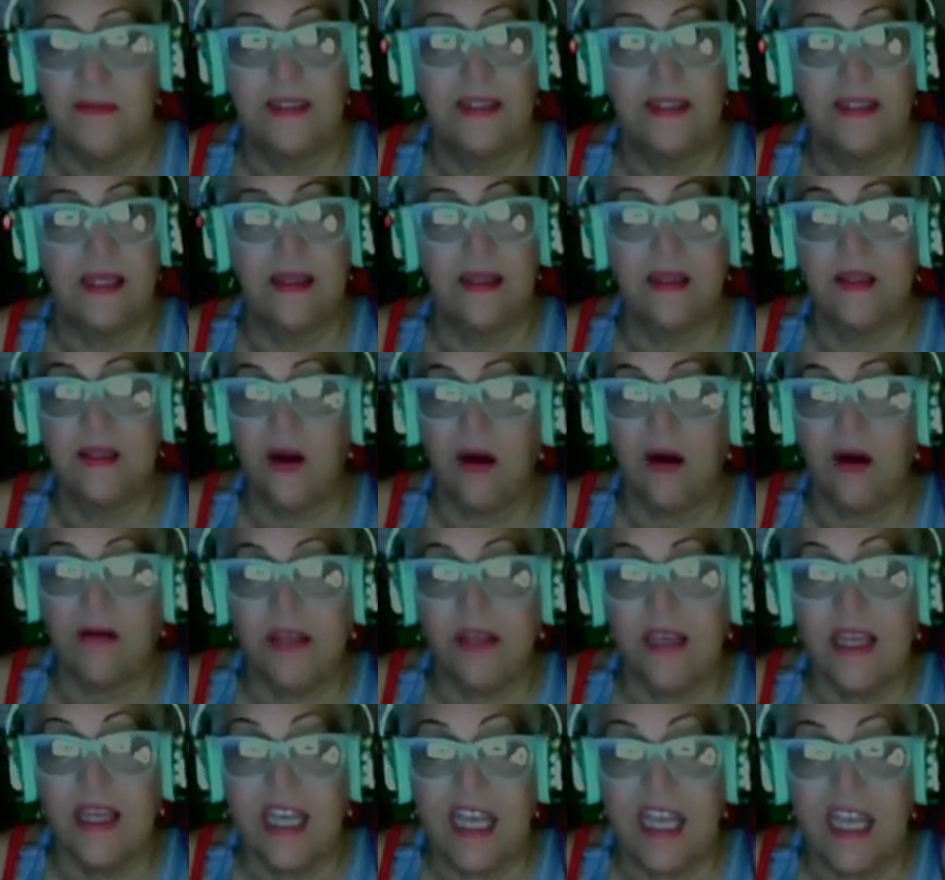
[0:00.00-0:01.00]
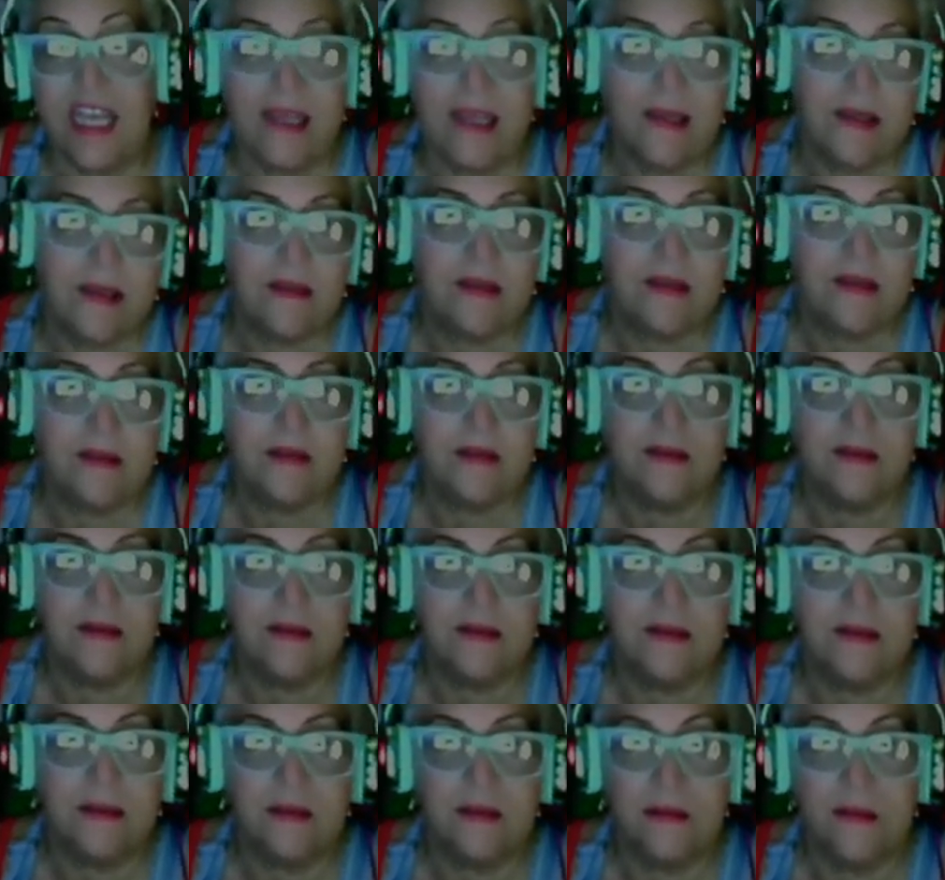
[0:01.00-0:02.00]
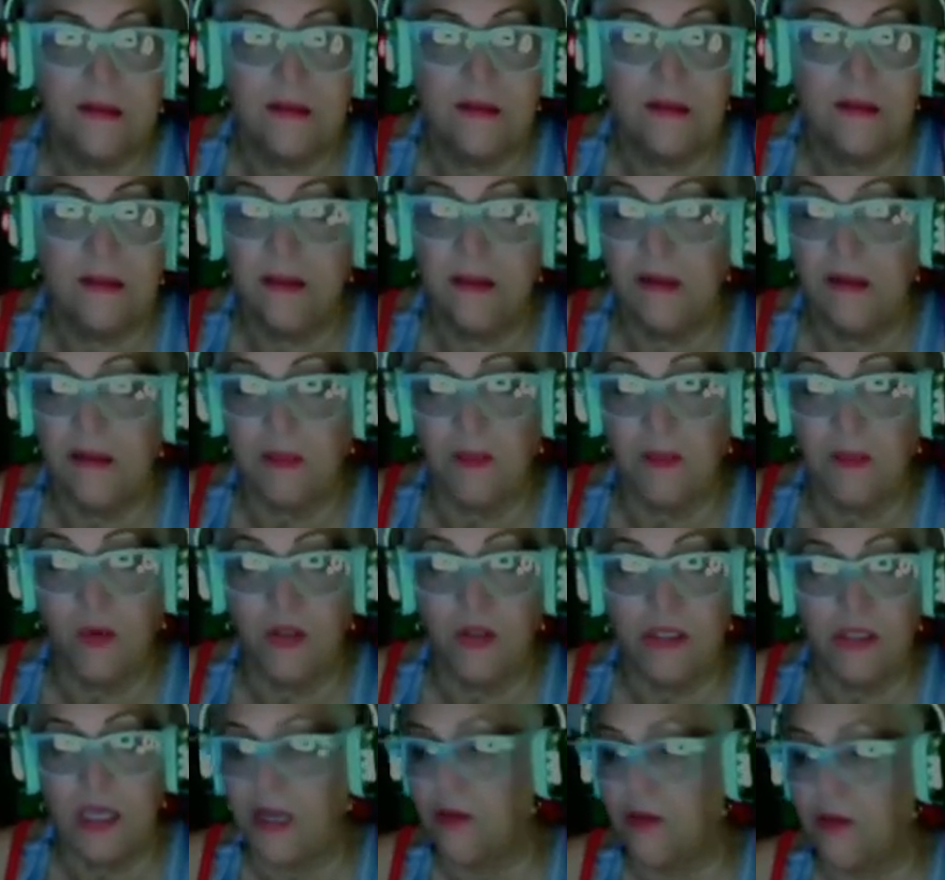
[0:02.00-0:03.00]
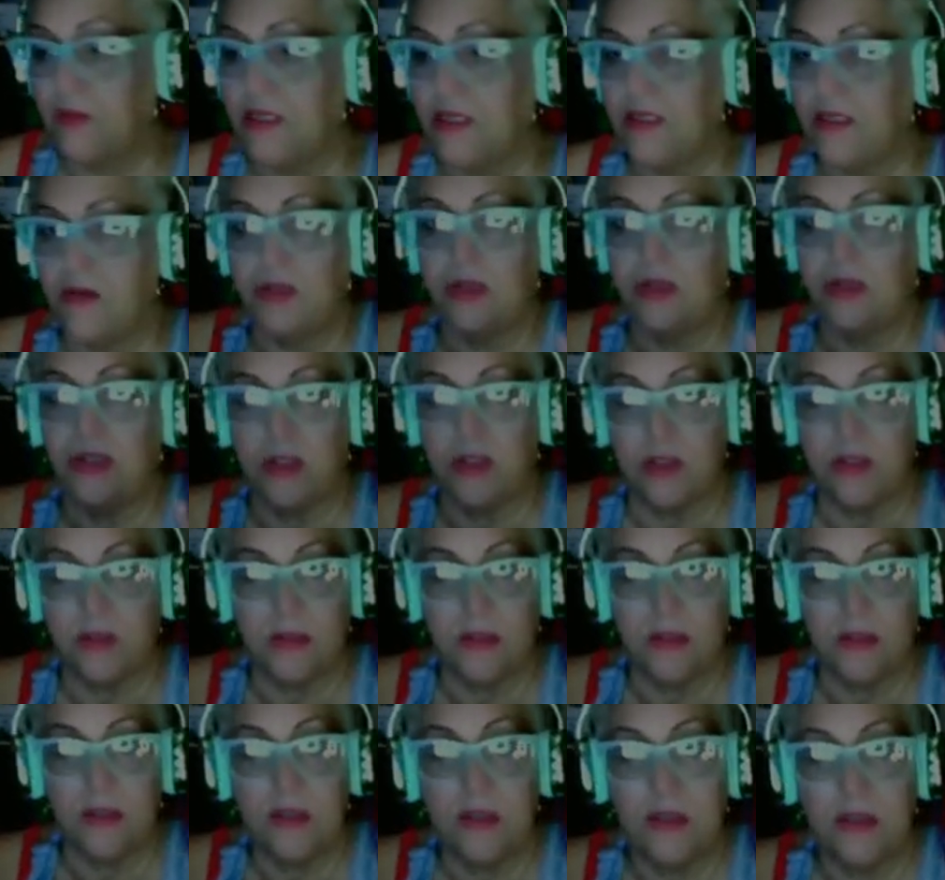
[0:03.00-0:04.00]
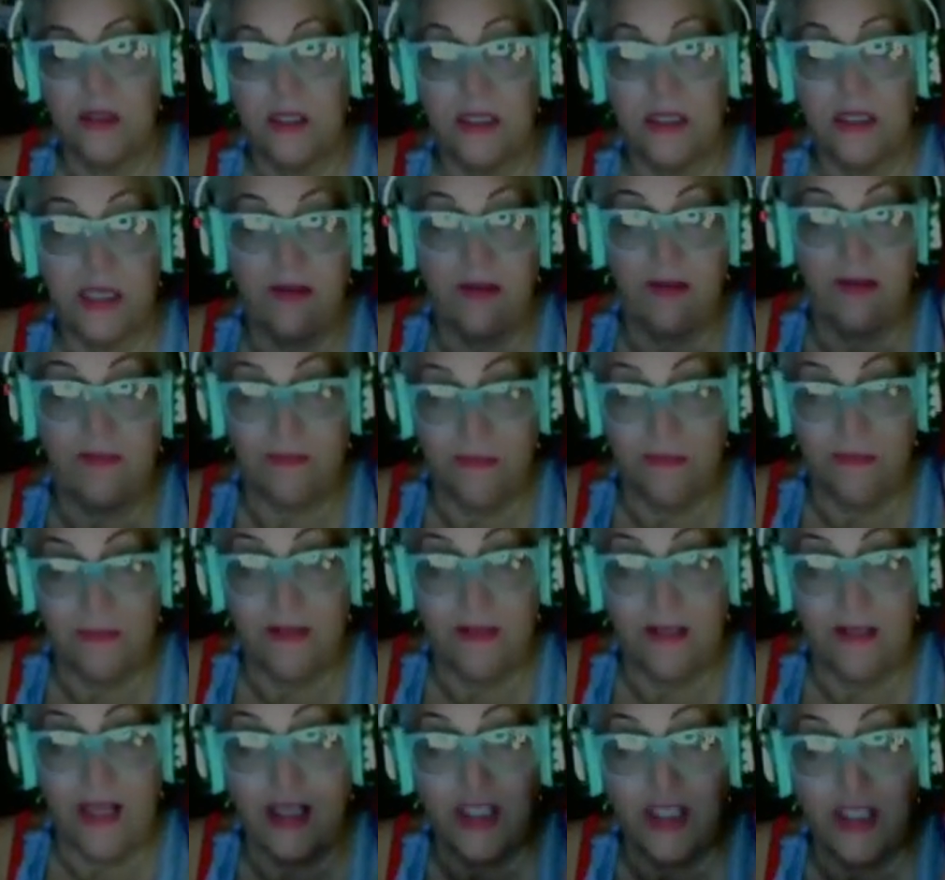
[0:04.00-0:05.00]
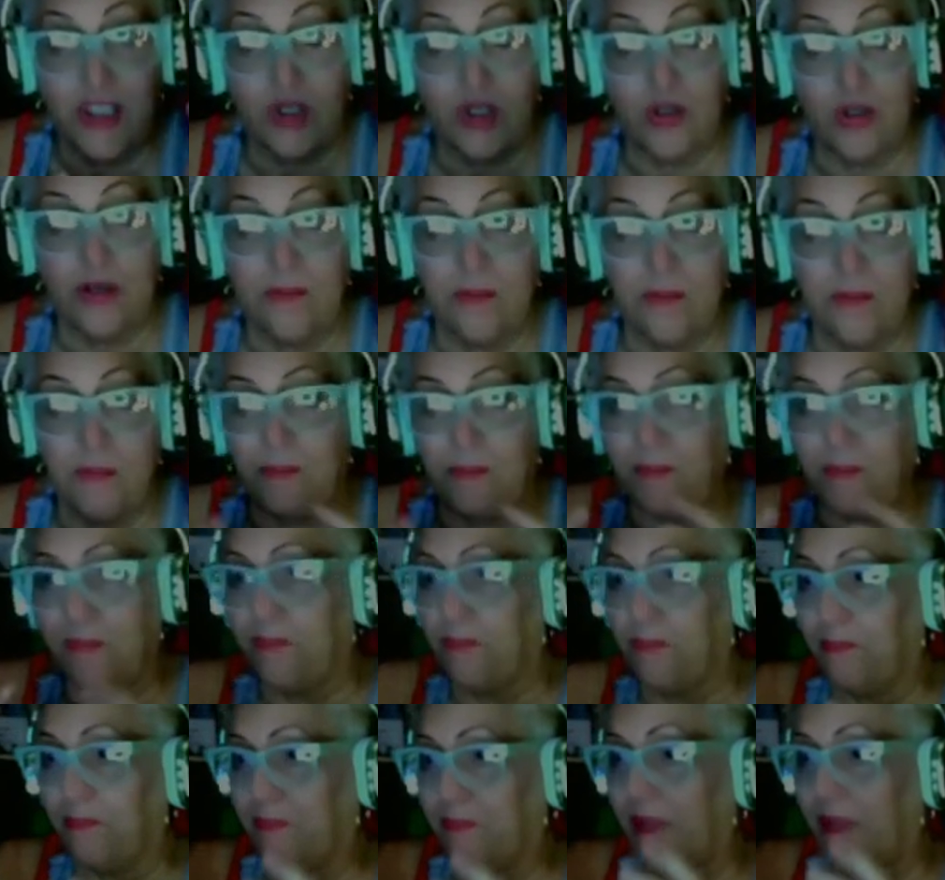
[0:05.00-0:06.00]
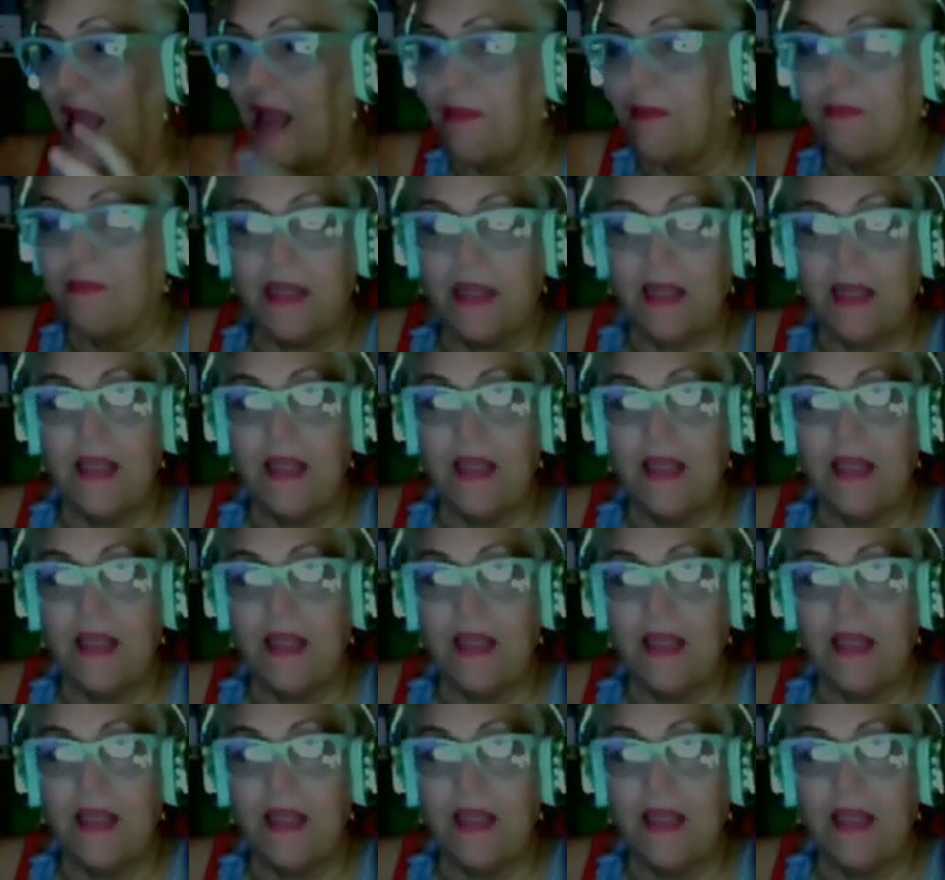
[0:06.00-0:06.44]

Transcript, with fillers: the dog thing in heat, you know, like most of the animals, that there's just like a certain type,